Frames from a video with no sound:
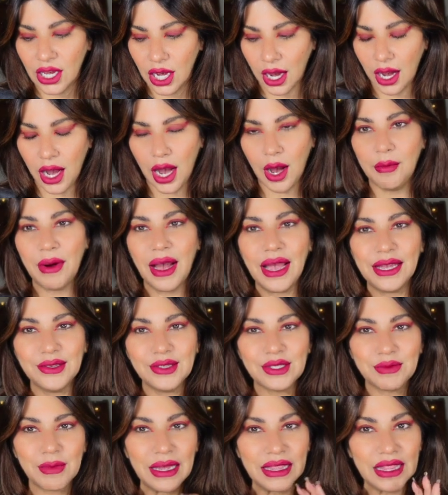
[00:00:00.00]
I
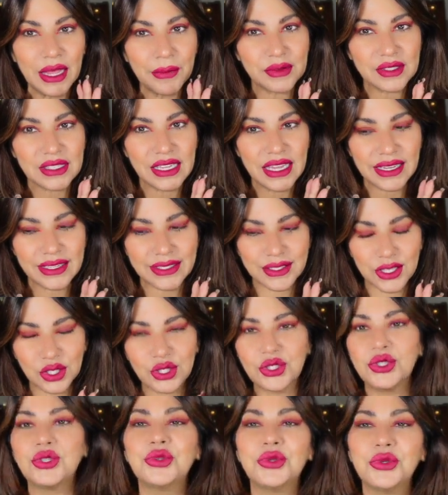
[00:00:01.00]
use my lipsticks
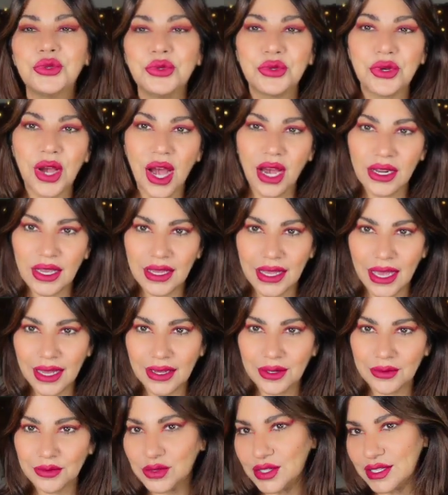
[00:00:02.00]
to kind of
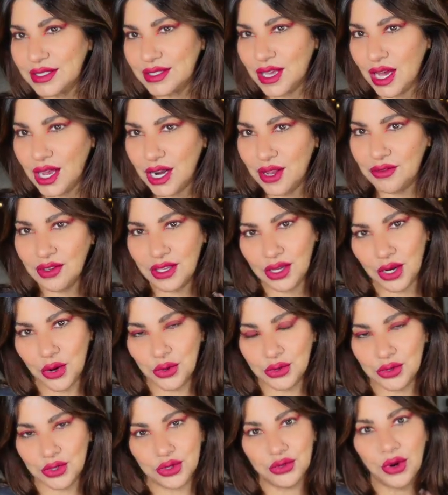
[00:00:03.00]
get this kind of, you
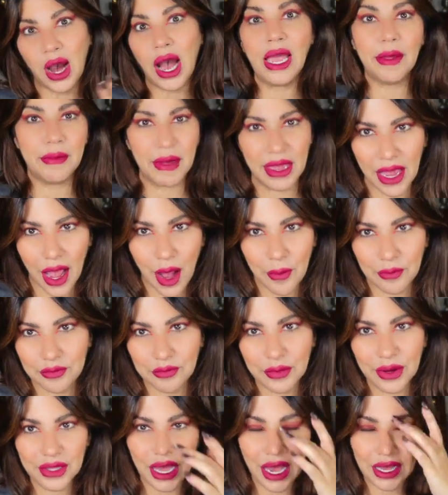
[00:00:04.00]
know, do eye makeup.
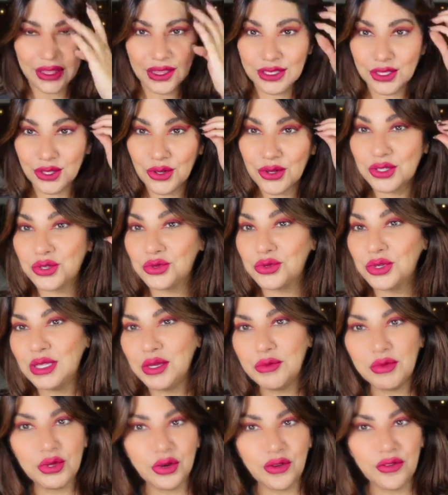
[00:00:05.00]
But this looks
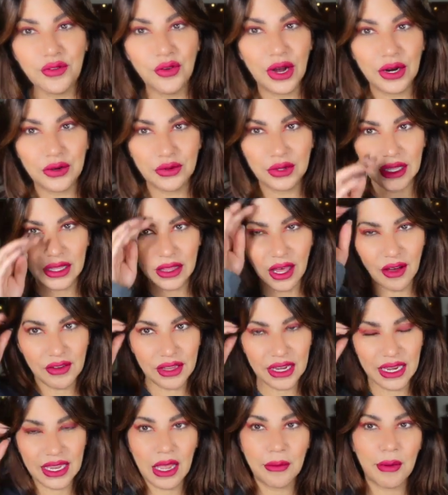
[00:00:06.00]
really beautiful. I really love
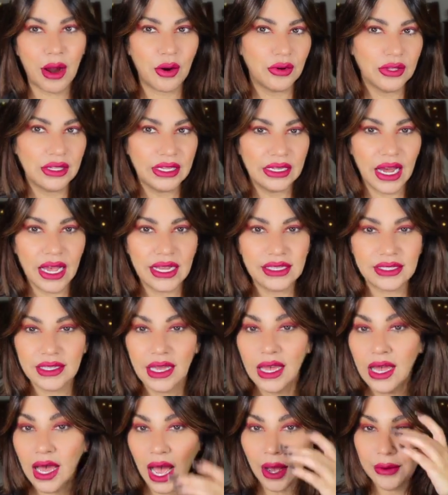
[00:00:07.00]
it. It came out really nice.
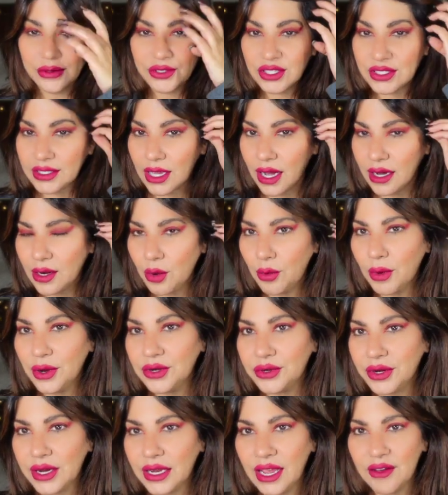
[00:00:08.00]
I was just kind of
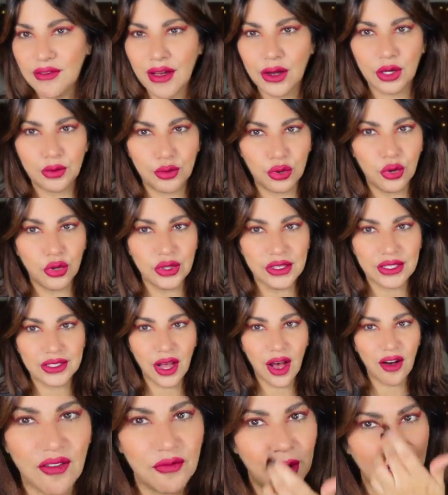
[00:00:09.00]
wondering if I could pull this
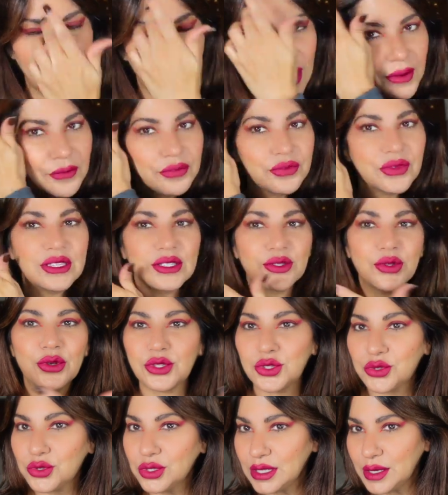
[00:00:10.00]
off, but this
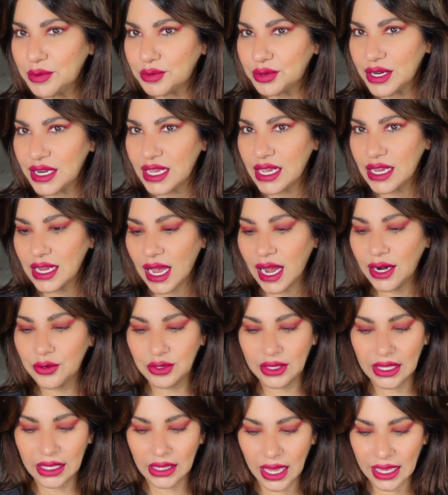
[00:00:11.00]
looks really pretty. I
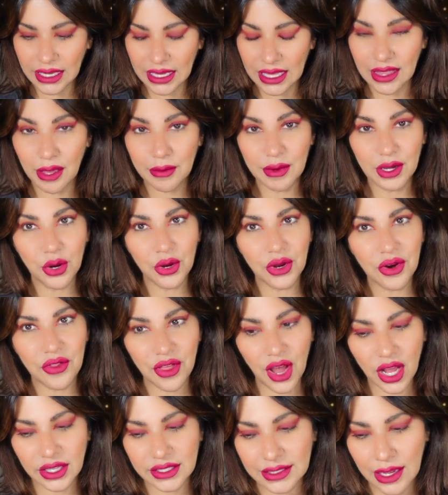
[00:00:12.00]
really like it. Let me know your
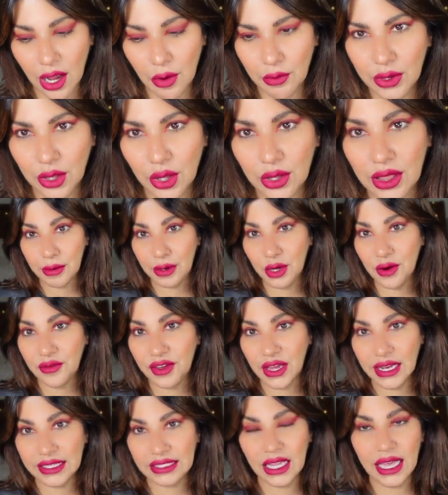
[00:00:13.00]
thoughts down below. Let me know if
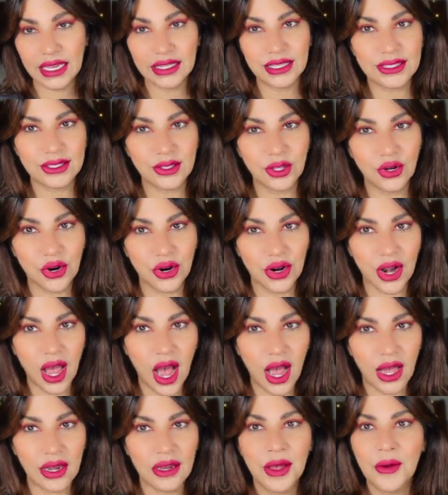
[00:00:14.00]
you guys like this look or
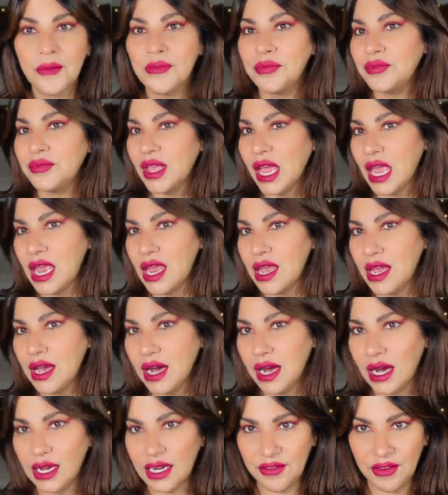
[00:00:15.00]
not.
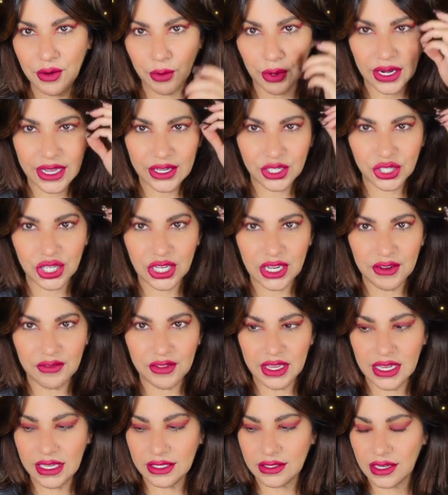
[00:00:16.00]
And if you want to achieve
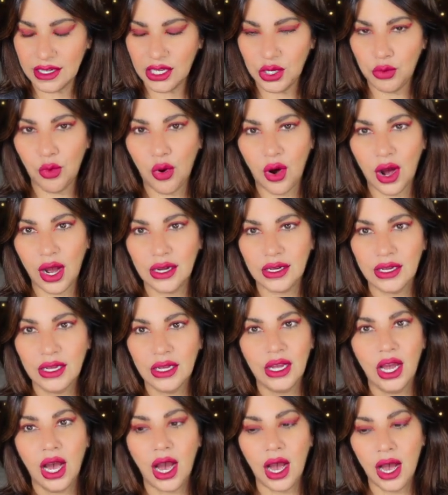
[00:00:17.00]
this and you want
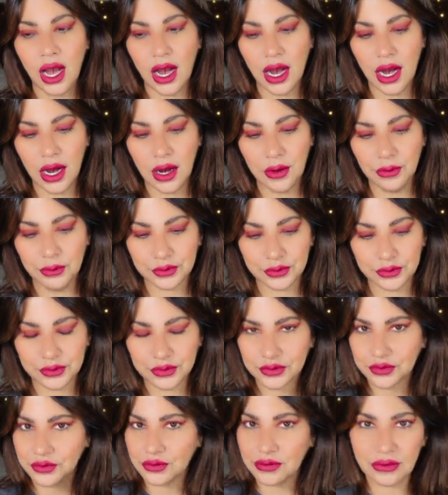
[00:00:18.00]

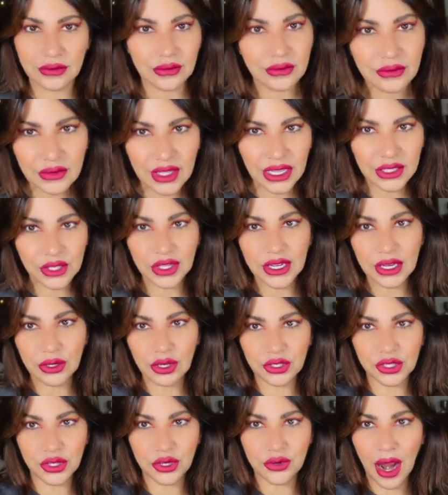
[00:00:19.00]

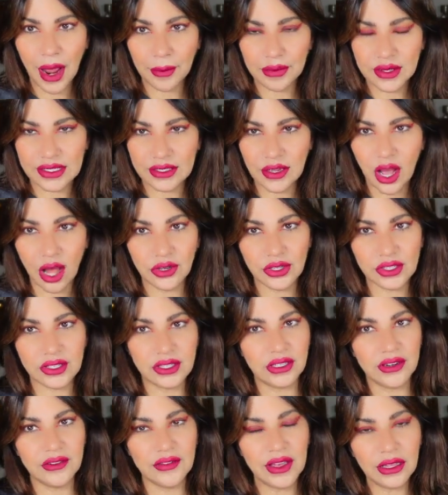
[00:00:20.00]
to grab these colors,
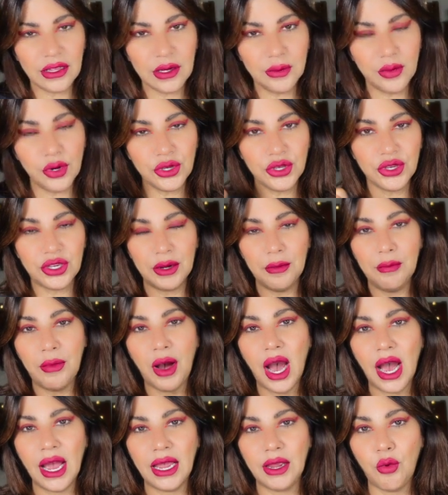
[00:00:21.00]
they're available. You can
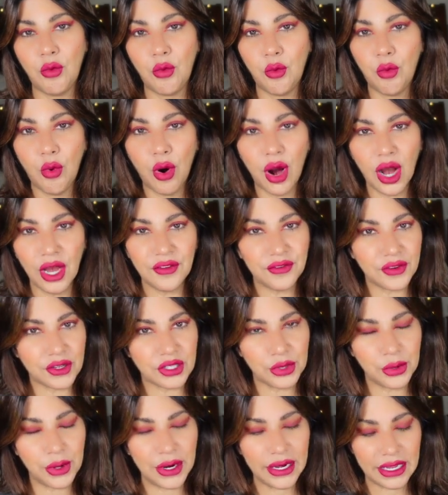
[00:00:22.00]
buy one for
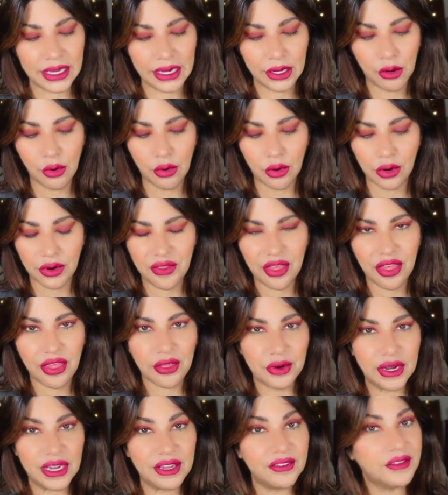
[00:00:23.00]
20 or
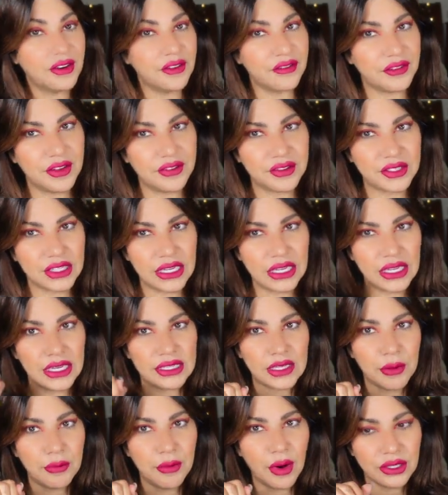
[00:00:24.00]
three for 50.
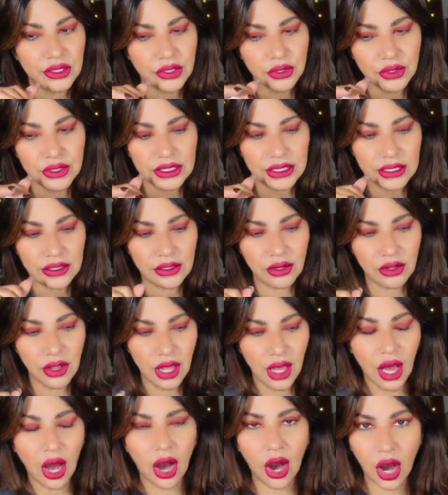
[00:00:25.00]
It's a bundle deal
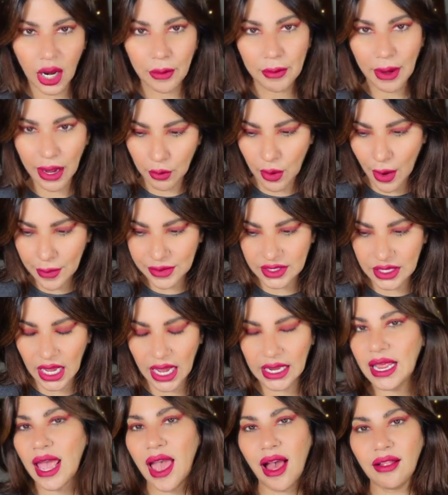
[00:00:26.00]
on my
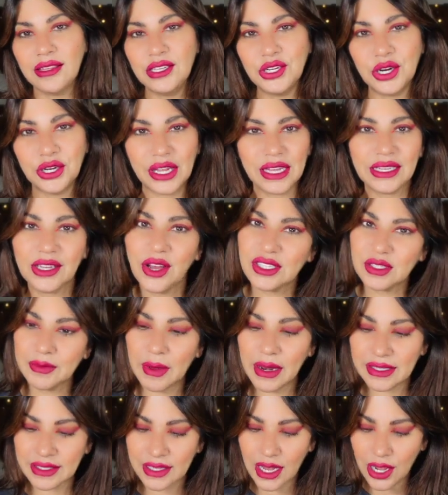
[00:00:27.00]
website,
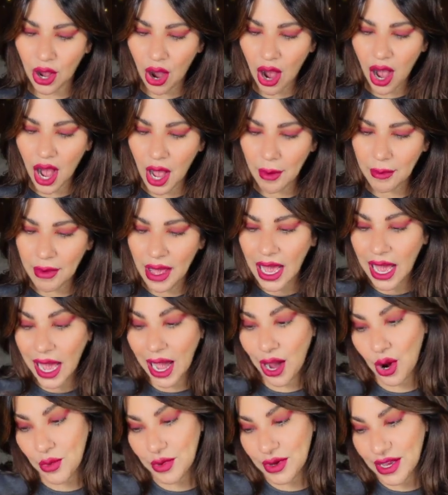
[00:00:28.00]
ellieArketCosmetics.com.
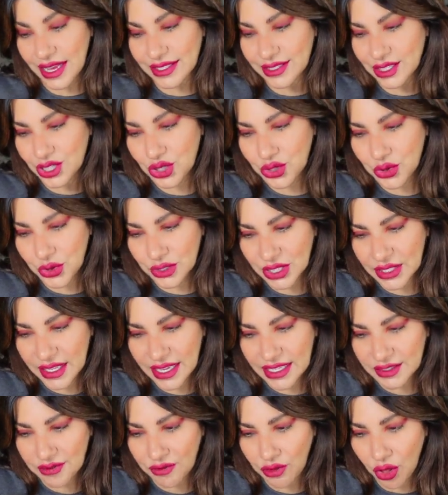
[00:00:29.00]
I hope you guys enjoyed
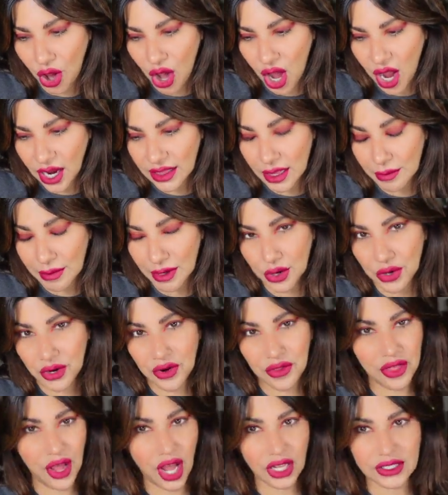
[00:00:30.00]
today's vlog. Let me know your
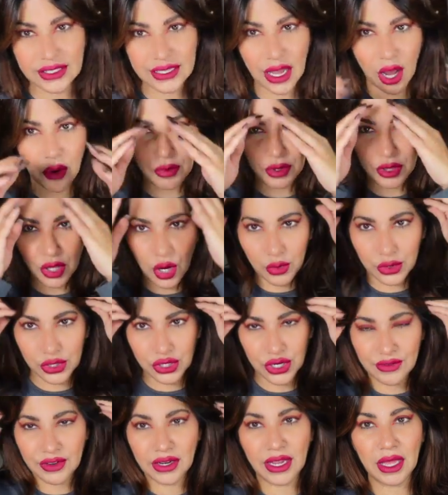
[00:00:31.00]
thoughts down below. Would
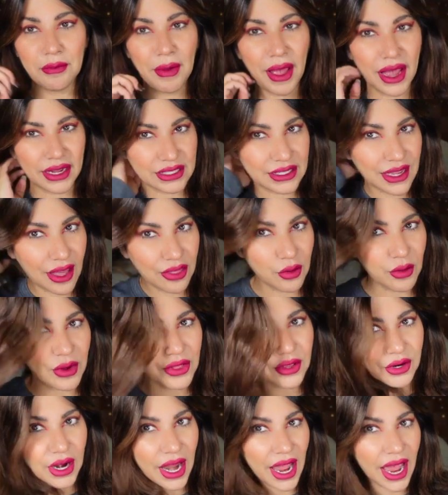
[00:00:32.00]
you ever get back together
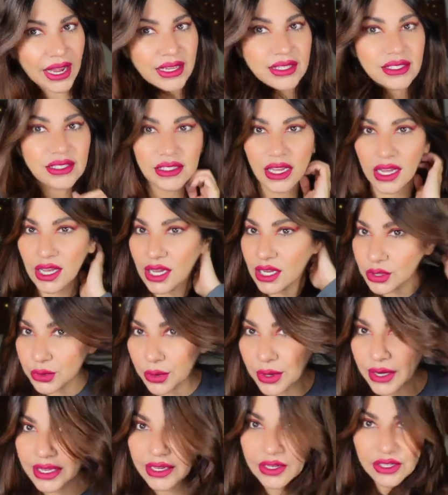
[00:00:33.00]
with your ex
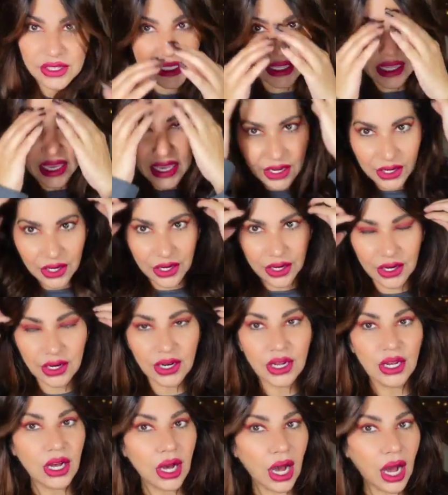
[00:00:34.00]
20 years later?
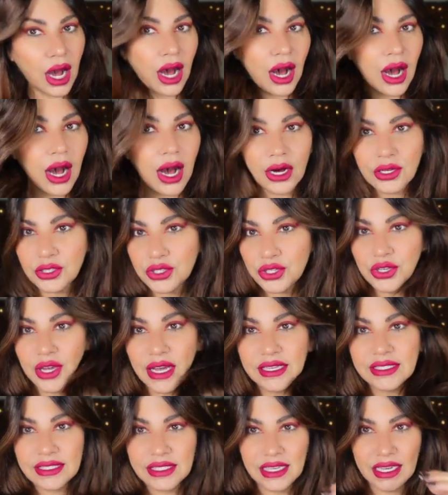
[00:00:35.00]
Do you
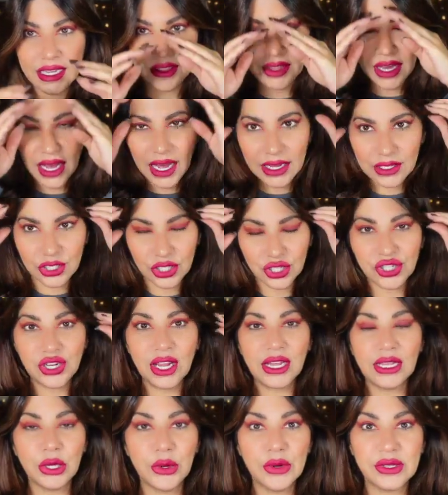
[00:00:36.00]
guys think that
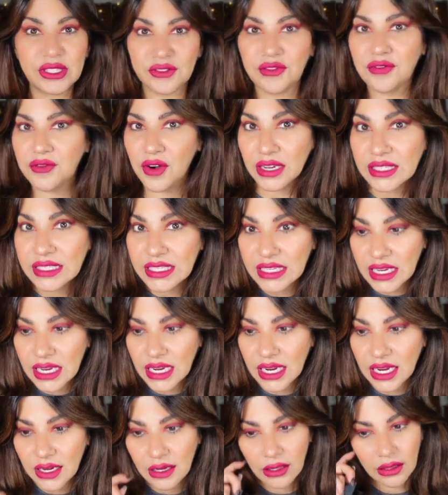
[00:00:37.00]
J.Lo is
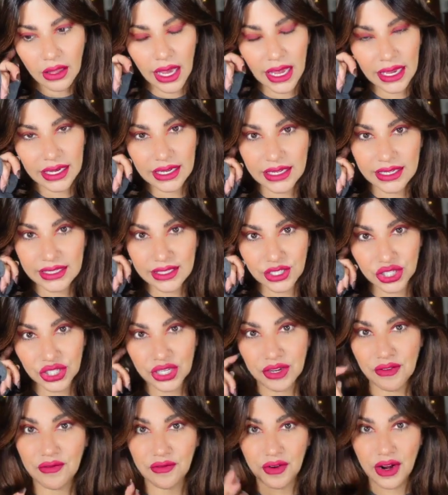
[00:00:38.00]
fronting? Like, is
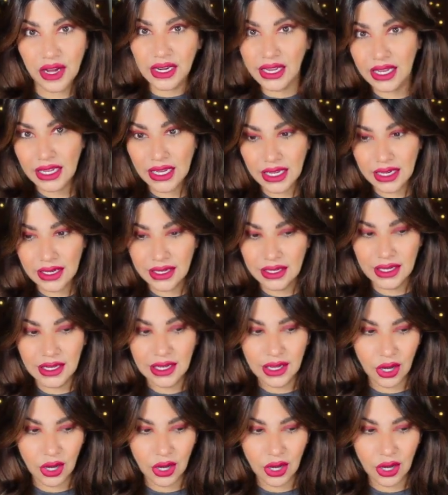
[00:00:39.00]
she fronting?